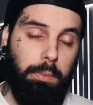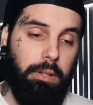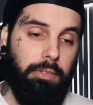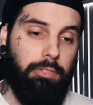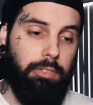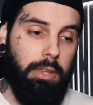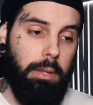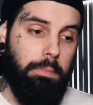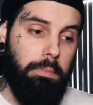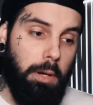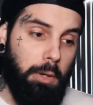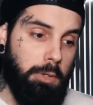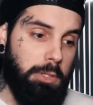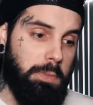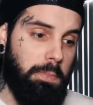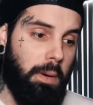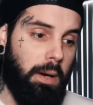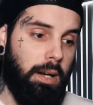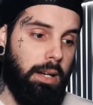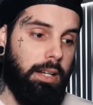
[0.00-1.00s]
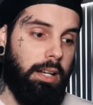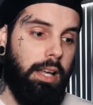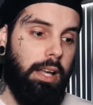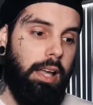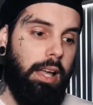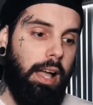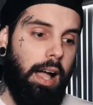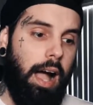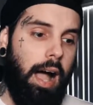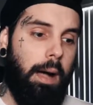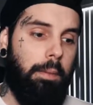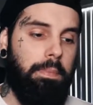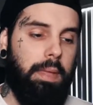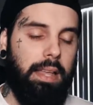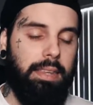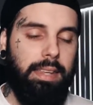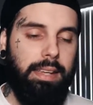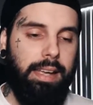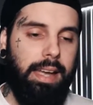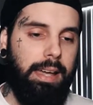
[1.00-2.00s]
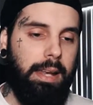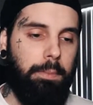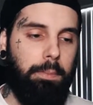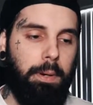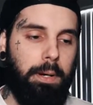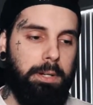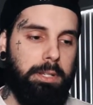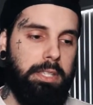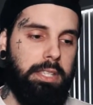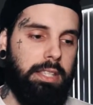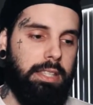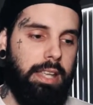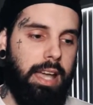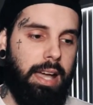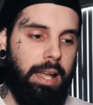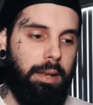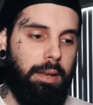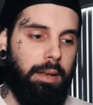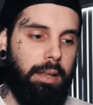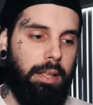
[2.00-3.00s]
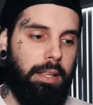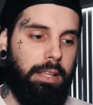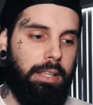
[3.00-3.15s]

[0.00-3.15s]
But for the most part, I'm not that kind of person that